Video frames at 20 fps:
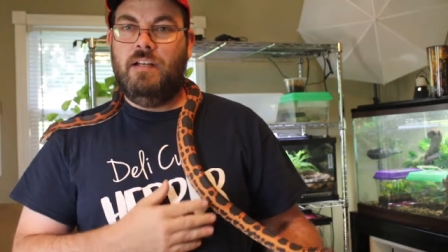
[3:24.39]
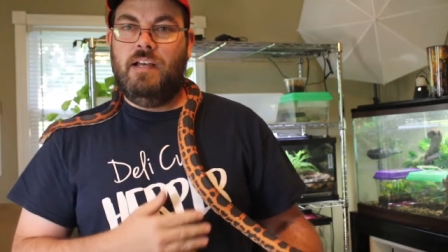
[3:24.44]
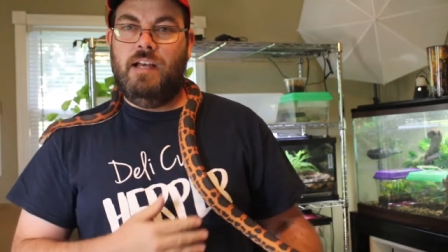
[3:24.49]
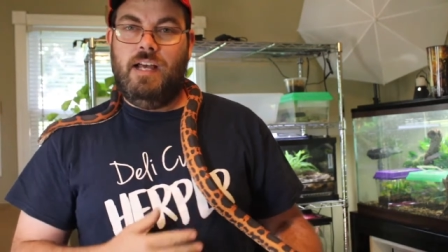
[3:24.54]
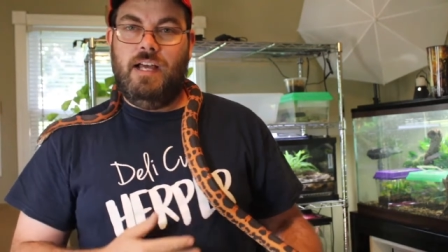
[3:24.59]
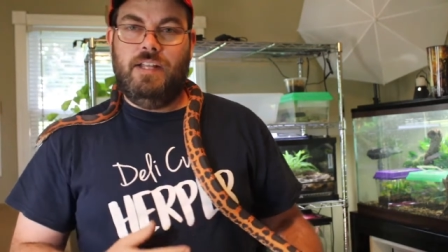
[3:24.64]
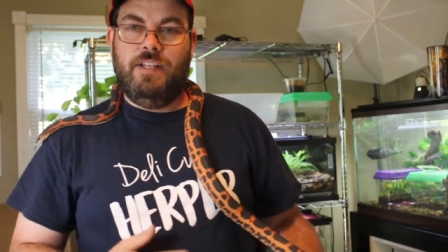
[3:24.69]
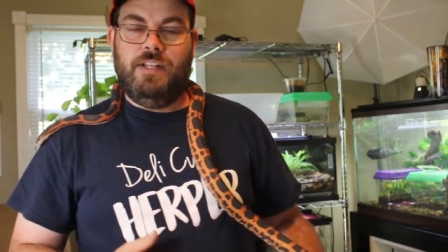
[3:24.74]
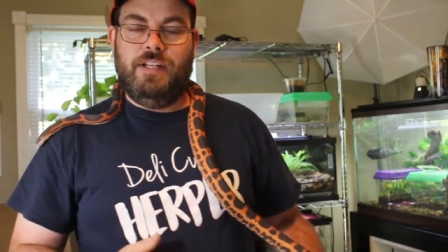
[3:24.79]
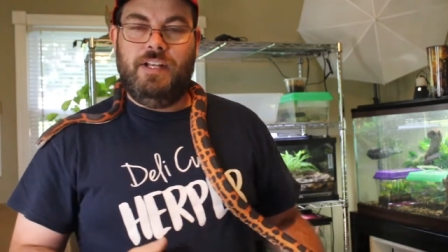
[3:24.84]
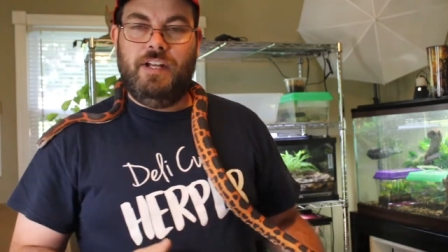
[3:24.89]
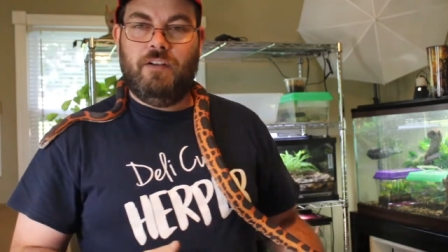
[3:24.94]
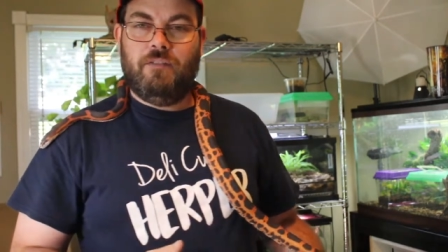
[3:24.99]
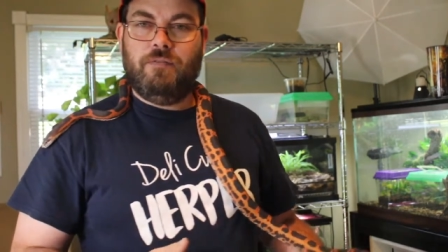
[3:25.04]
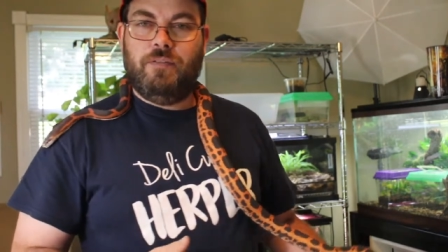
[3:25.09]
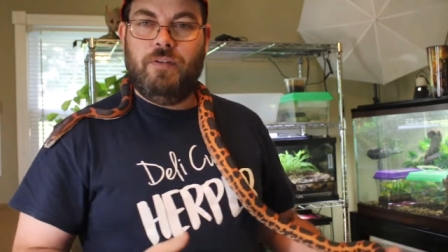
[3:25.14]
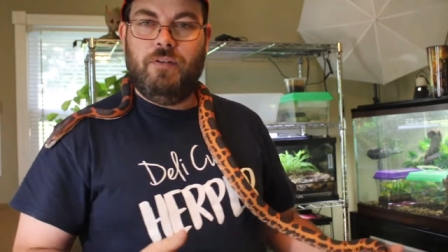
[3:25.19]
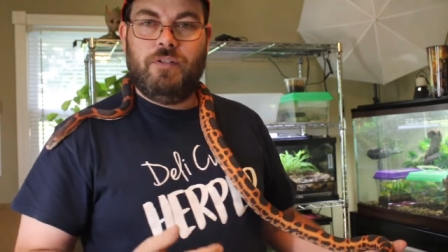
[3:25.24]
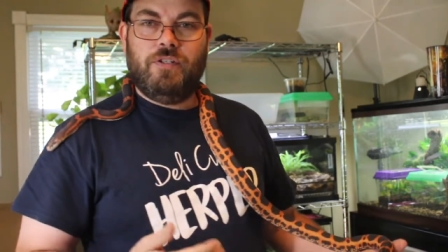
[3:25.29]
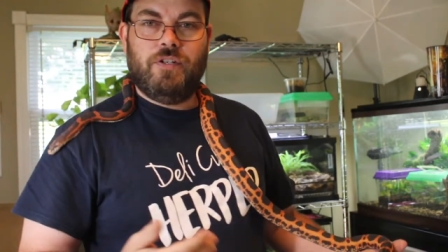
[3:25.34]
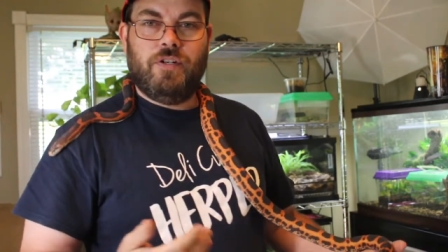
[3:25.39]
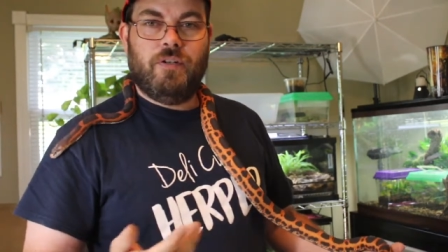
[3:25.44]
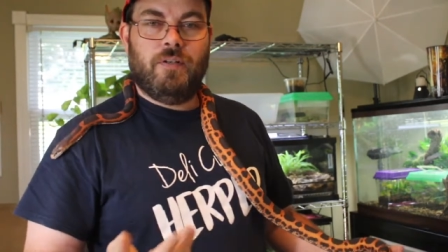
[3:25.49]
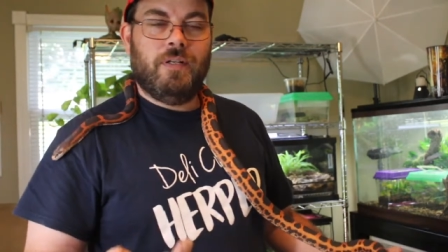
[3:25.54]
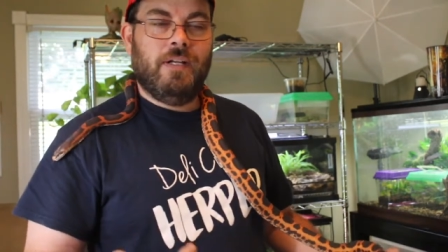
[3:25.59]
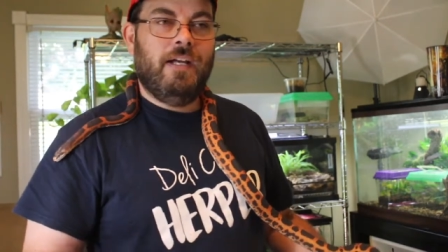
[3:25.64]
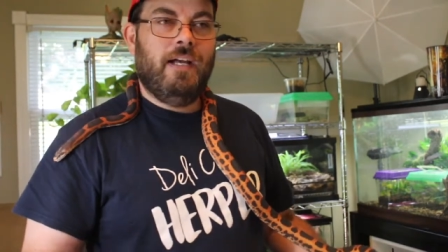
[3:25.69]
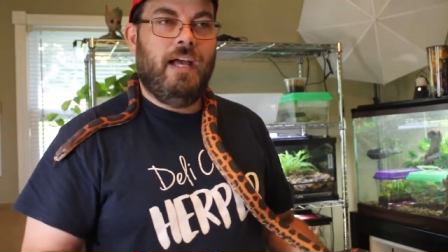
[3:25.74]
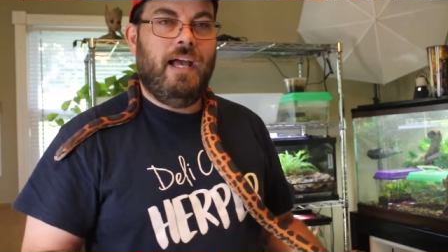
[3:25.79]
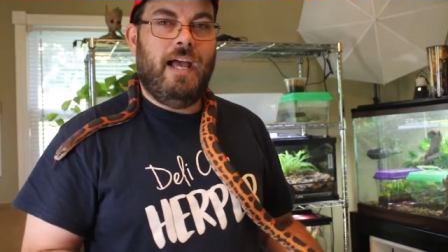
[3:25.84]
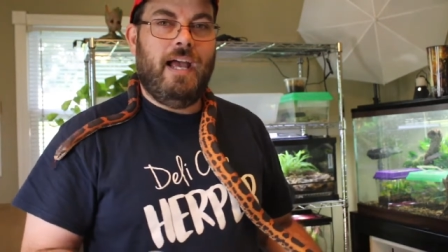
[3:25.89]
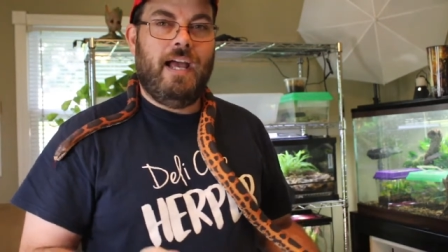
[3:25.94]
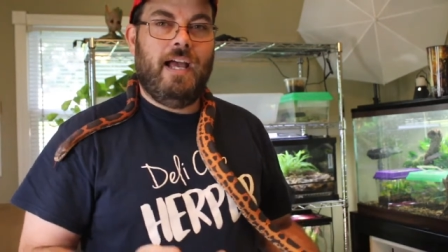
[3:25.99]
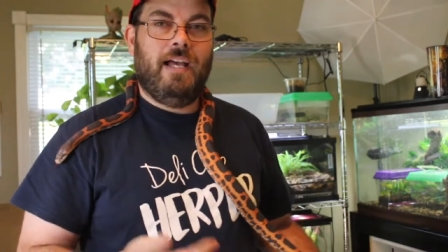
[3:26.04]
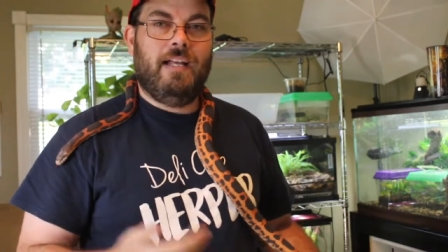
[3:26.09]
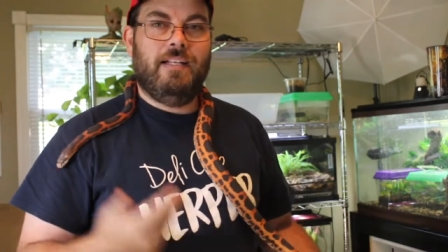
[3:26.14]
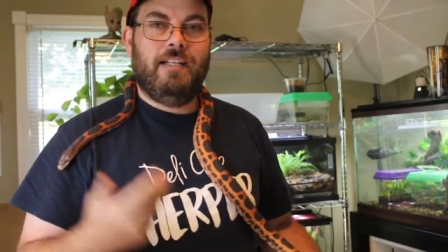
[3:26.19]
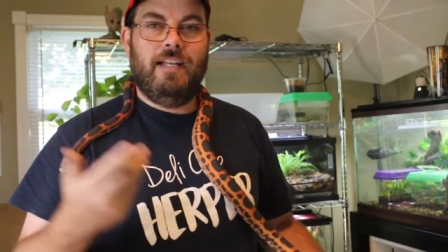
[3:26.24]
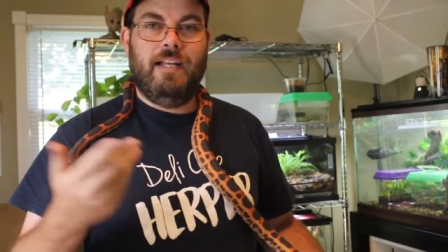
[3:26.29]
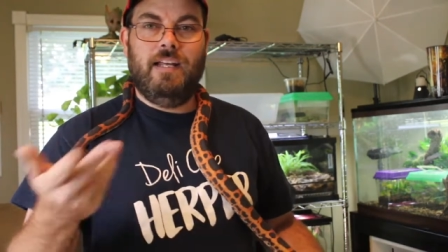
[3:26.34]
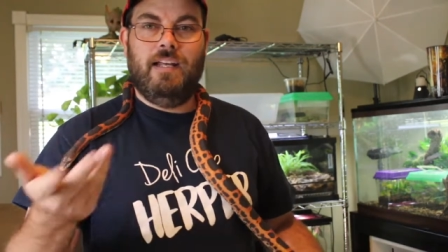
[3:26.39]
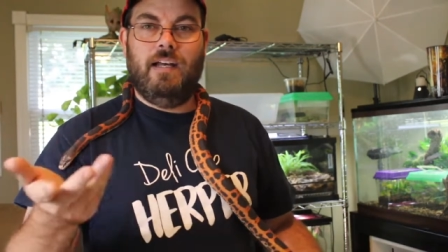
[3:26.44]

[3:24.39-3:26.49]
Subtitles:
in the near future, and